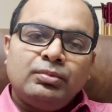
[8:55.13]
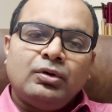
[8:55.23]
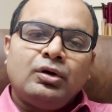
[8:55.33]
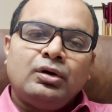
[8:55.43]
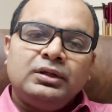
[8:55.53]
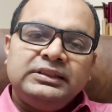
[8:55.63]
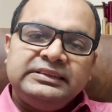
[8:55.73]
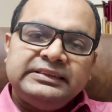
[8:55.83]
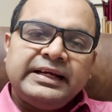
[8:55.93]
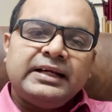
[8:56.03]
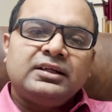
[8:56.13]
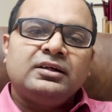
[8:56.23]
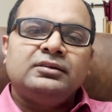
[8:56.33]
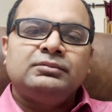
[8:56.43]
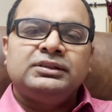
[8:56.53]
all chat
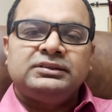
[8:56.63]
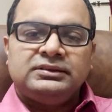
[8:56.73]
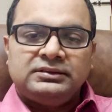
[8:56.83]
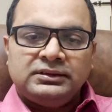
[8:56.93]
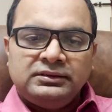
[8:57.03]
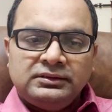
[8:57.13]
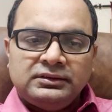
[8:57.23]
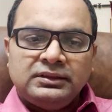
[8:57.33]
conversations.